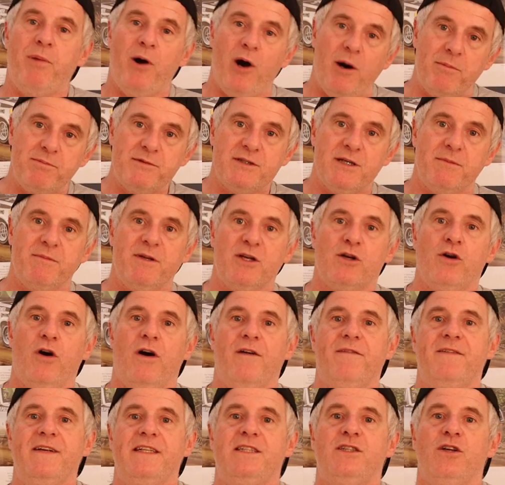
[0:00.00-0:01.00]
popped up the
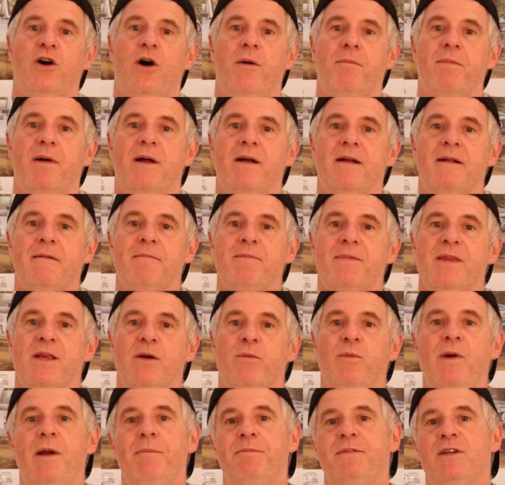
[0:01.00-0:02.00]
coffee shop,
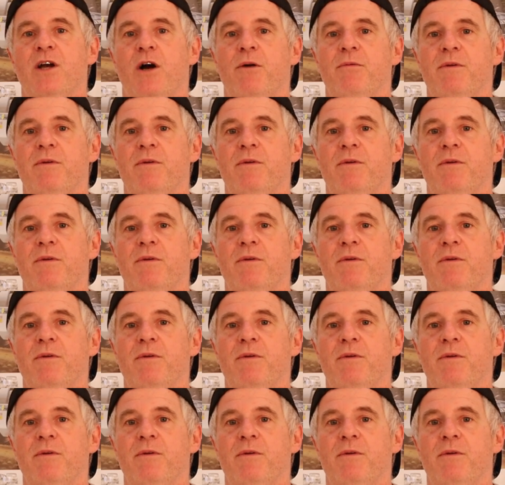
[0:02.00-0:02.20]
whipped